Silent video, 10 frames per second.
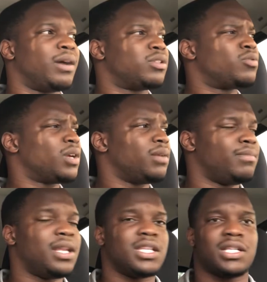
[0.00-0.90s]
20
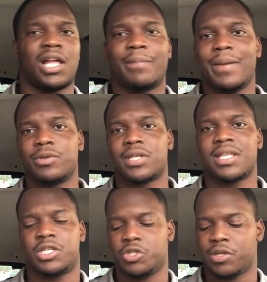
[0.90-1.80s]
minutes. A lot of people say
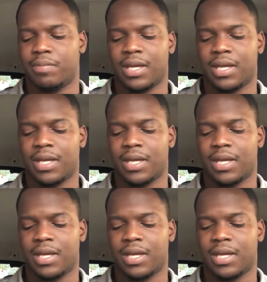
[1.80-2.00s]
that you should